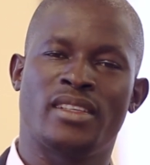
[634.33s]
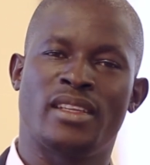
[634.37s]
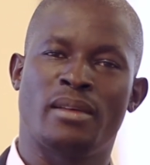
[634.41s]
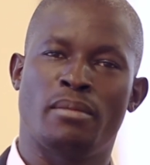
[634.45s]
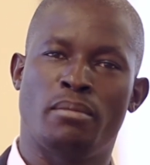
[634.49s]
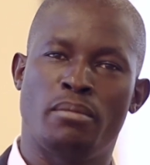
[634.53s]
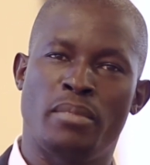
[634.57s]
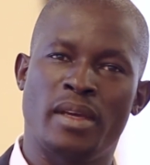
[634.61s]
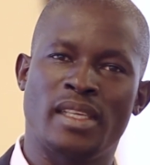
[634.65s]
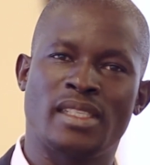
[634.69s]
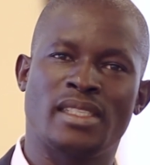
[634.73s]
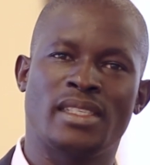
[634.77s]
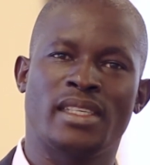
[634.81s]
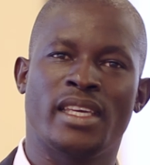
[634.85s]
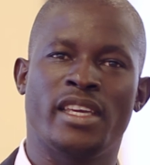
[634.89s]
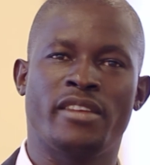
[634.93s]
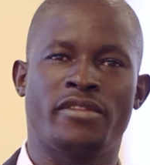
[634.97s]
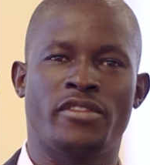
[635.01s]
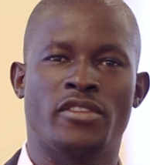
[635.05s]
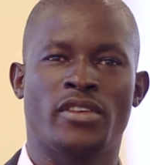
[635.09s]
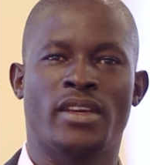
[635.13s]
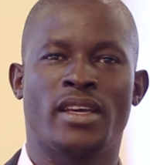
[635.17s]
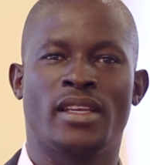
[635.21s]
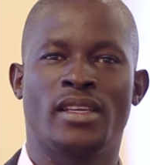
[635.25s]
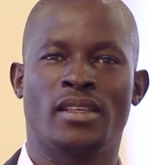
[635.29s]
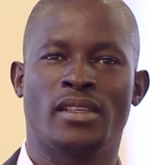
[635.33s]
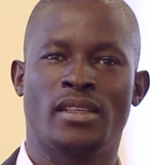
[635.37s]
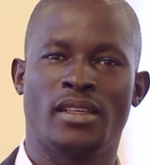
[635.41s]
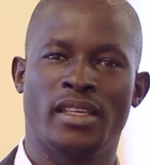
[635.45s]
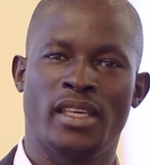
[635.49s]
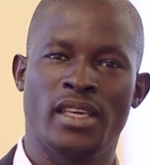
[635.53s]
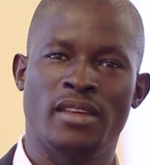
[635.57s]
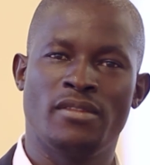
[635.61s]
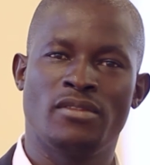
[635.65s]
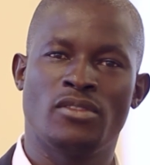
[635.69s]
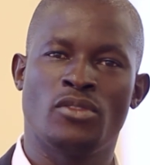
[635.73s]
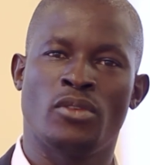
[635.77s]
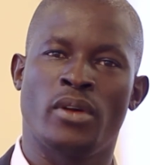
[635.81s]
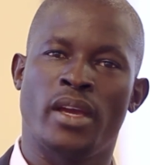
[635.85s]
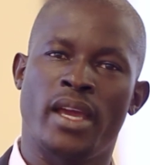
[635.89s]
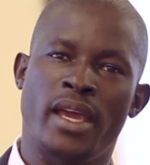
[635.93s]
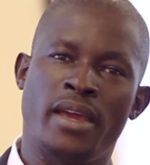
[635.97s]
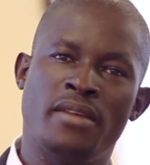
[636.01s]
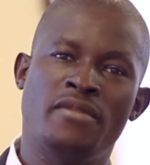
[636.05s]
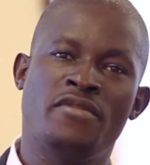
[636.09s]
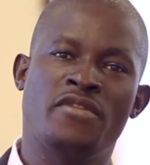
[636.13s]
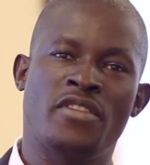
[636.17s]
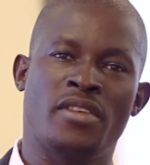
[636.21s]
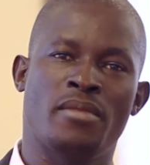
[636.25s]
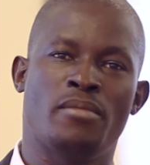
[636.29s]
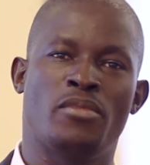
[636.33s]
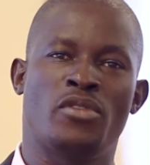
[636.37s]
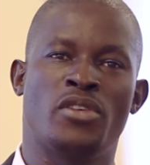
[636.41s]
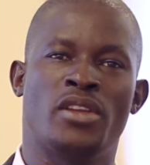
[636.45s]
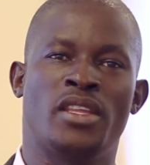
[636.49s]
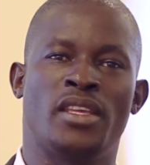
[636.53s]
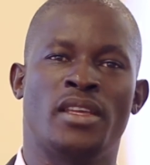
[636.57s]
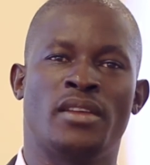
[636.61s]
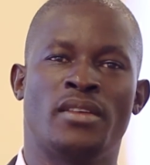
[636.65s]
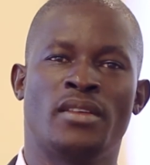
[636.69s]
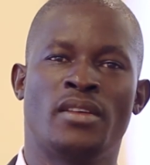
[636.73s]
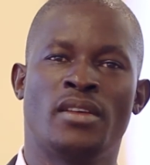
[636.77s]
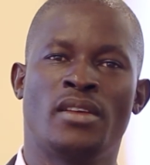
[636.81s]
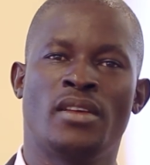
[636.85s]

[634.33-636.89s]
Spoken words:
the best gift you can give to everybody,